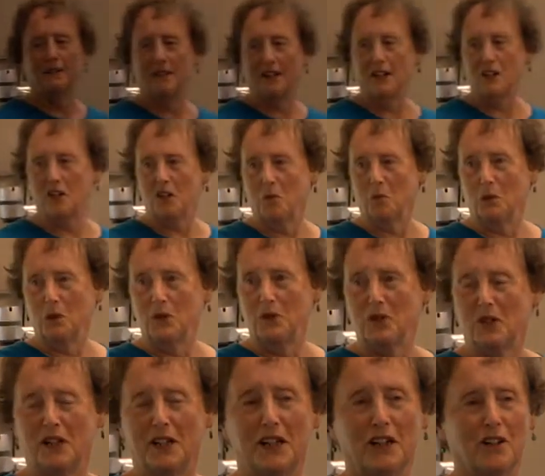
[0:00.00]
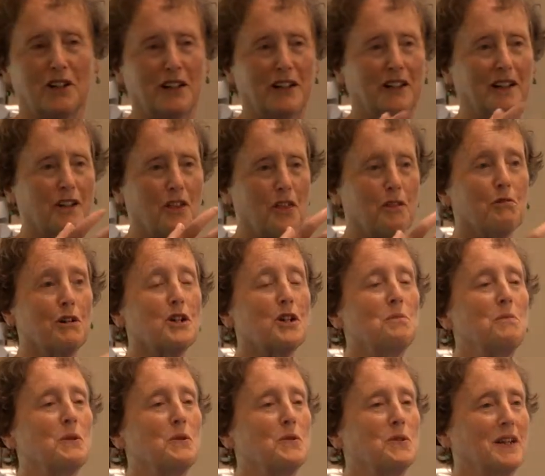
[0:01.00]
at the edge of the woods and hearing
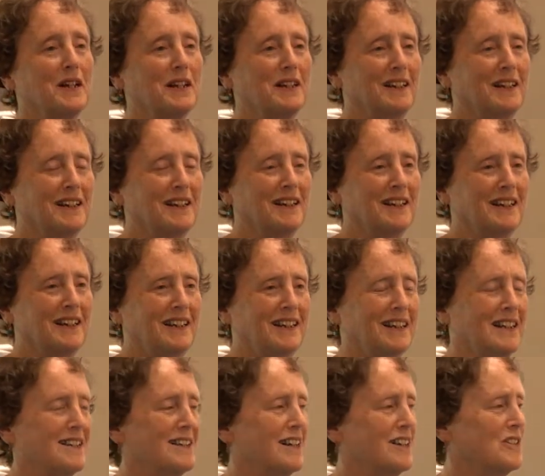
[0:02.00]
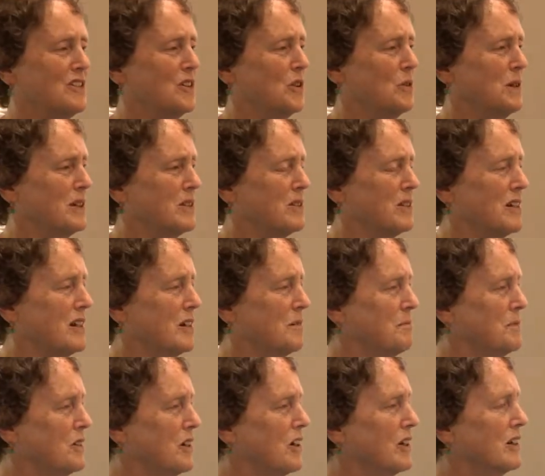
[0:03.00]
thrush music. And he says, though it's
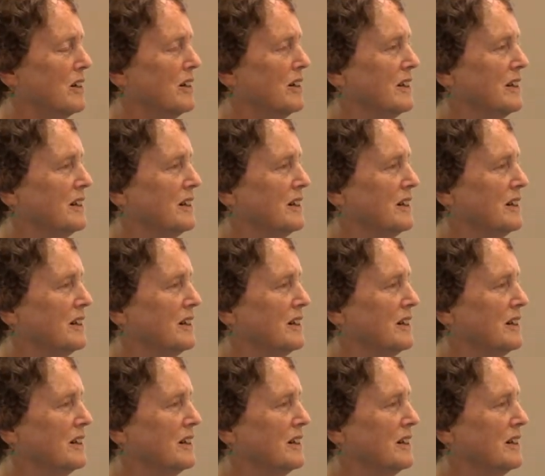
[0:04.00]
um, dark